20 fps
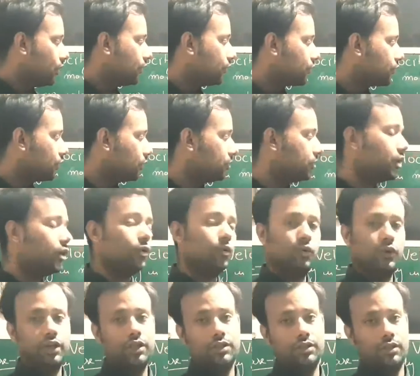from the
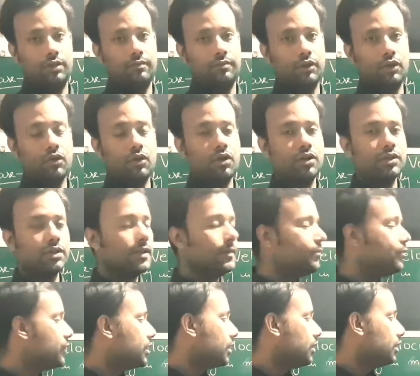origin, because
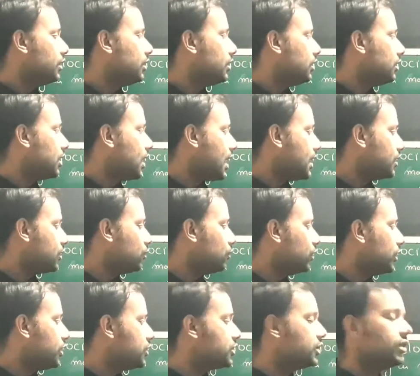at
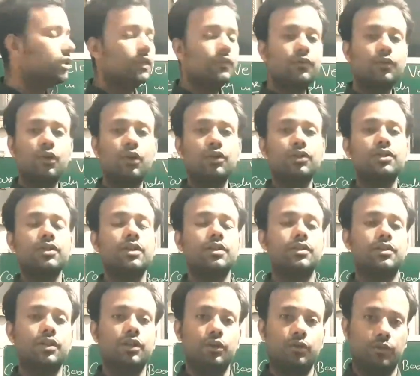origin the velocity
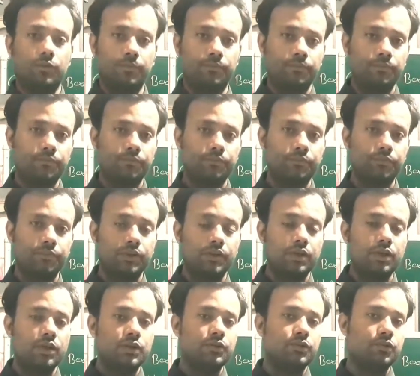is 0.
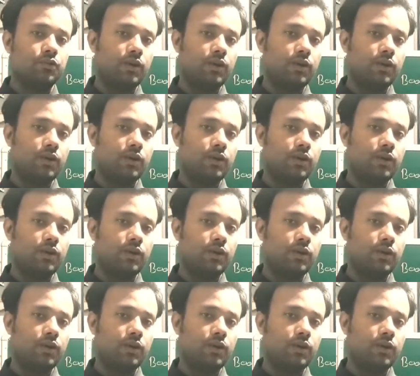So